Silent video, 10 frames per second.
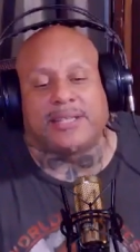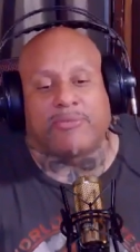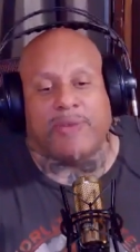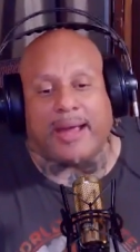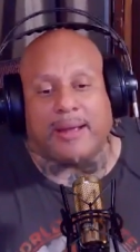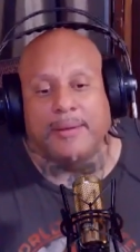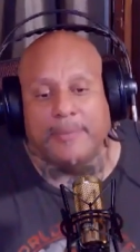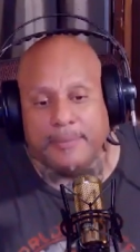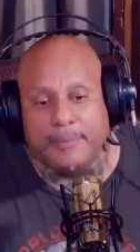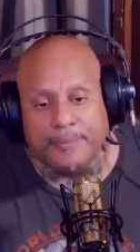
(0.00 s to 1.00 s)
No, what I'm saying, that's
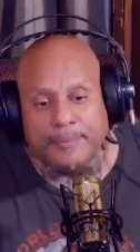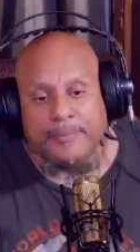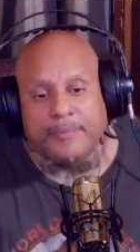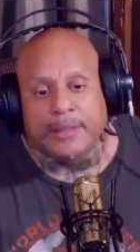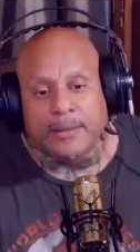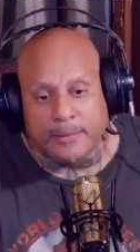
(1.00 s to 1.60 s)
the last state to